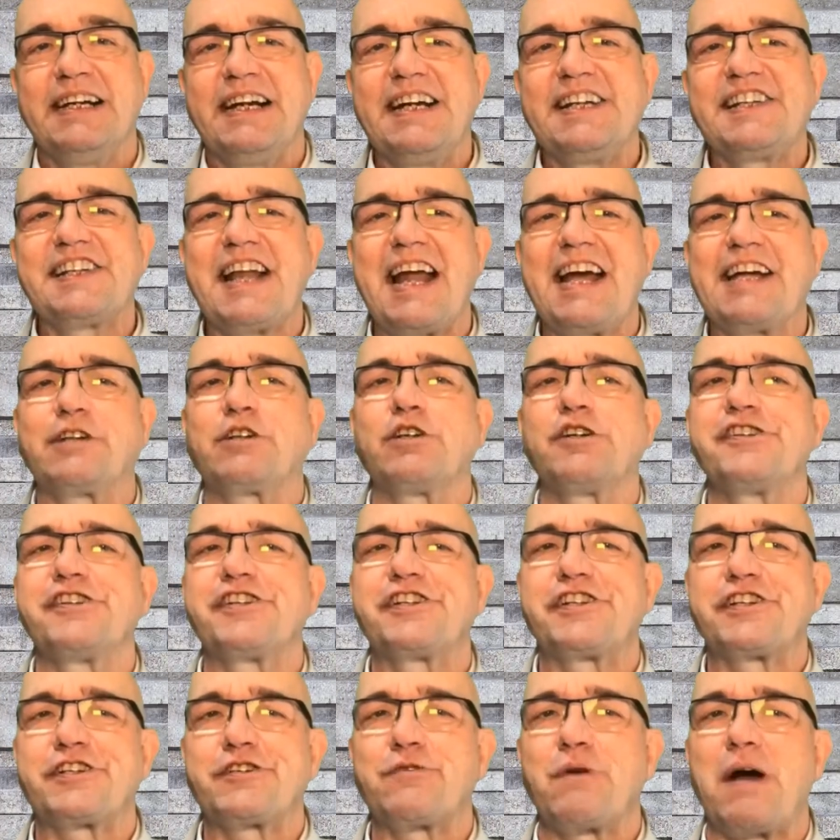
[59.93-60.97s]
It's like
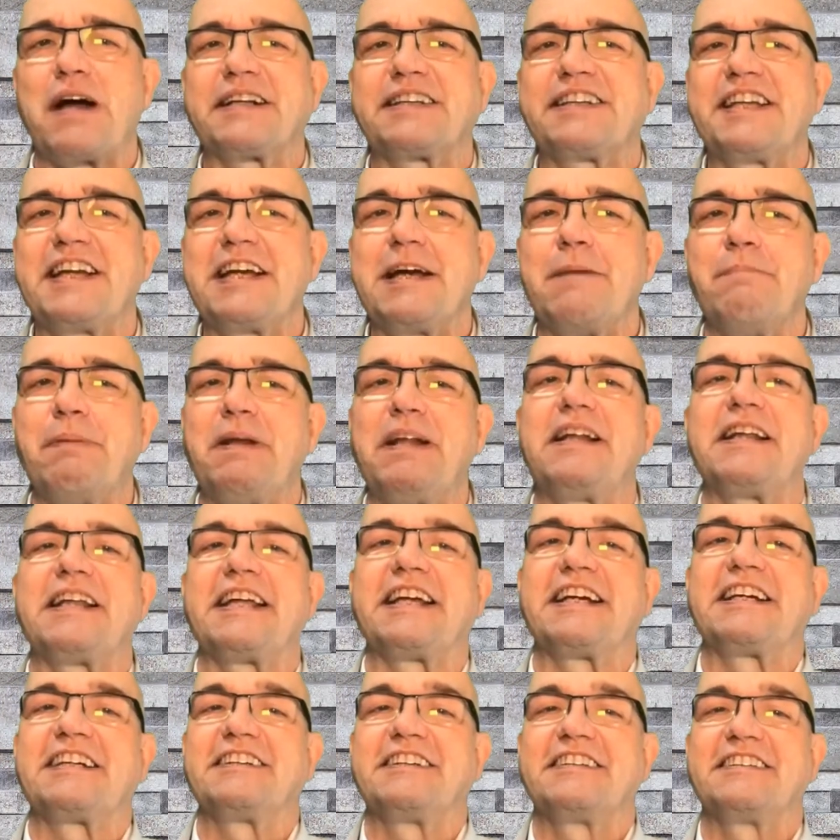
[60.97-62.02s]
constructing a
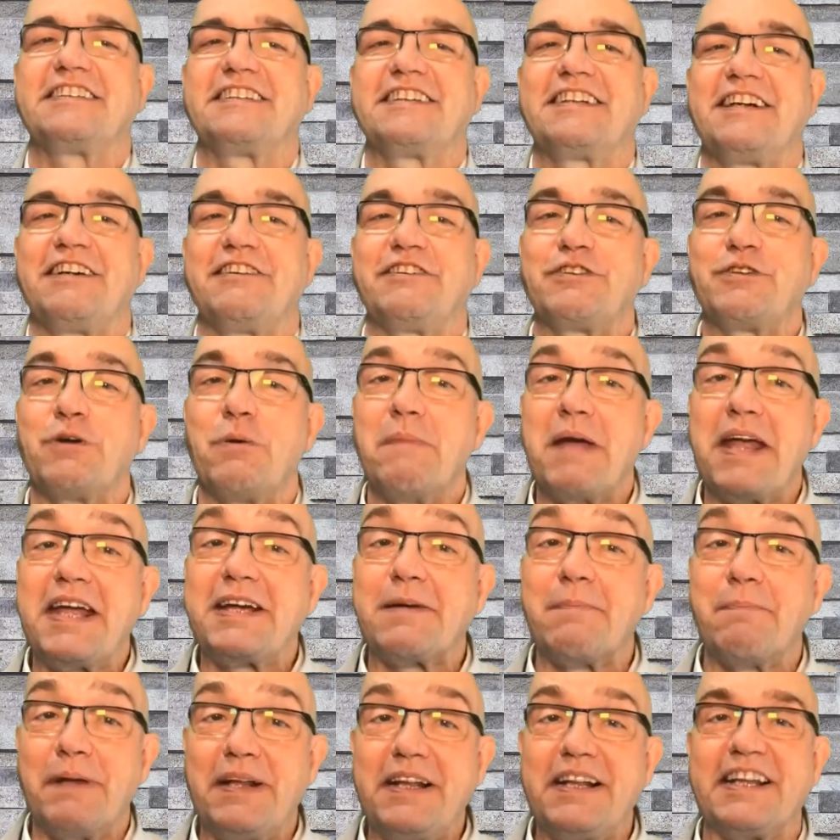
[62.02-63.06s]
building. To make
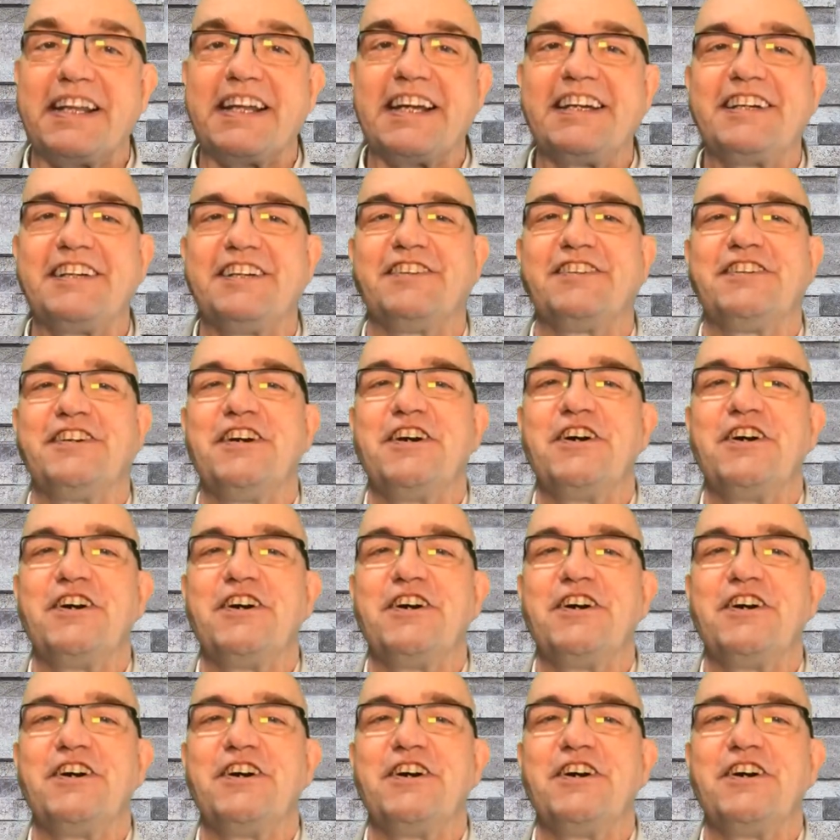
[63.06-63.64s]
a building,